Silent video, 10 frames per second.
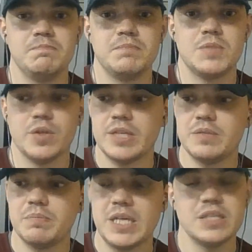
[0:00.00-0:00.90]
So that's
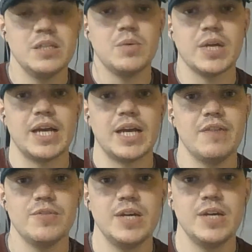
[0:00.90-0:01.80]
basically what I got
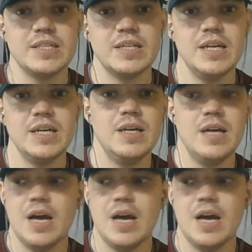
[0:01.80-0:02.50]
for you guys today.